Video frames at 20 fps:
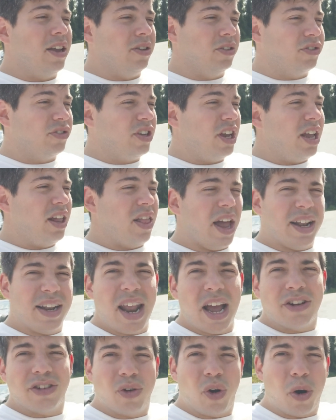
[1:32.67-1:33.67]
You'll see
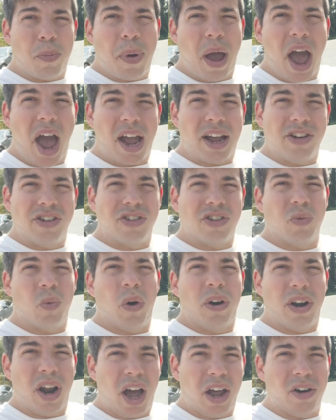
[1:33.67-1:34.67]
like next to our packages
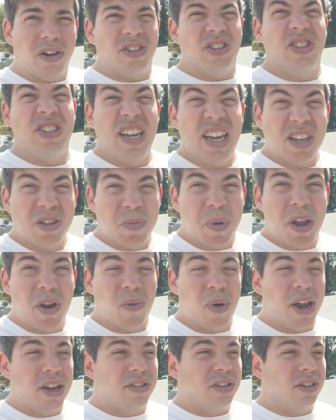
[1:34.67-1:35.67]
and whatnot on
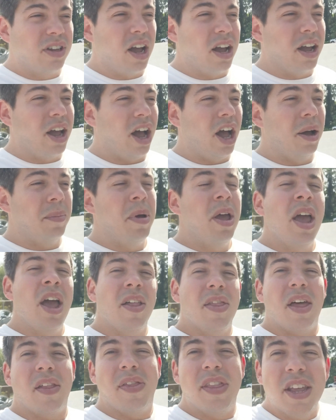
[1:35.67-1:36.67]
cspracing.com
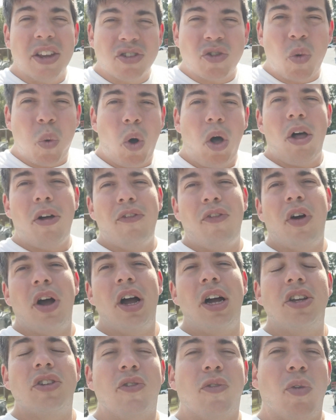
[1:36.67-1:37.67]
that this
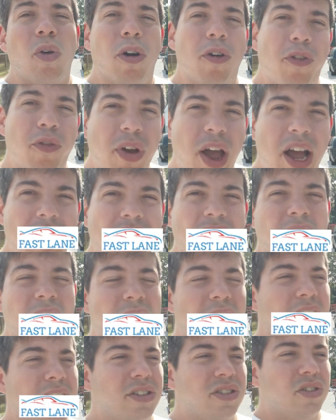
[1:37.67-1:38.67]
qualifies for a fast
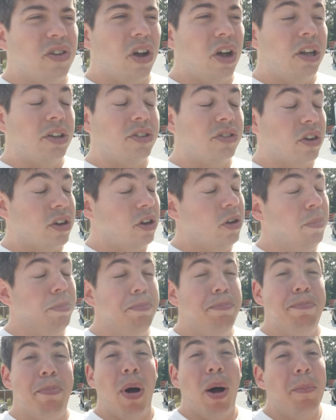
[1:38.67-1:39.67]
lane install, so you
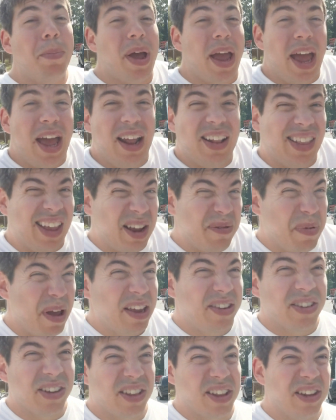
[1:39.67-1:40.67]
bump ahead like
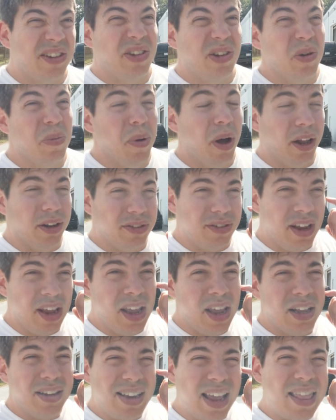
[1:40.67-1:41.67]
basically 2 months.
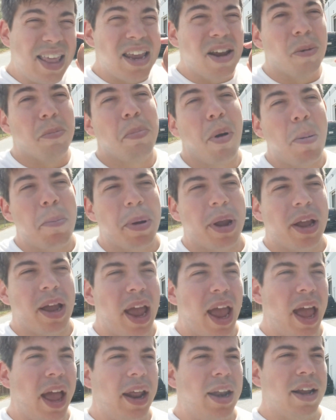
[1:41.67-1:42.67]
It's not that you're bumping
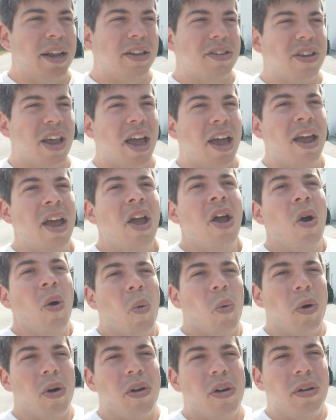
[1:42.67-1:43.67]
ahead, it's that
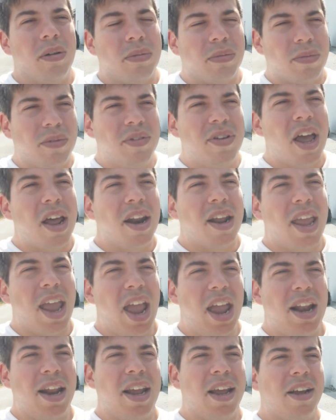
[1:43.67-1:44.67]
we're
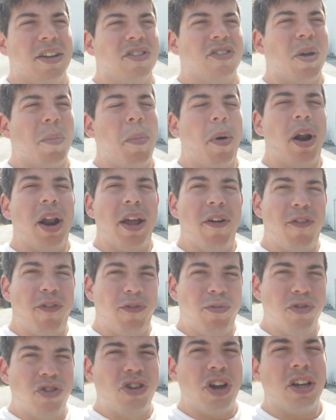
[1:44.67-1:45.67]
dedicating somebody
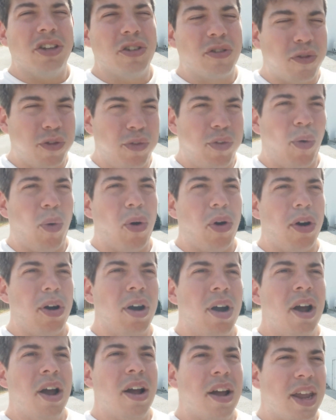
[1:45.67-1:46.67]
just
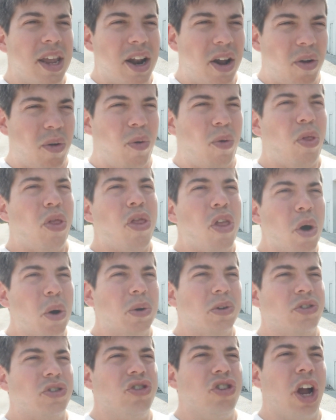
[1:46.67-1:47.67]
for
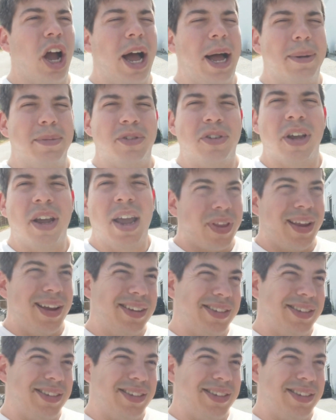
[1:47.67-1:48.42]
those jobs.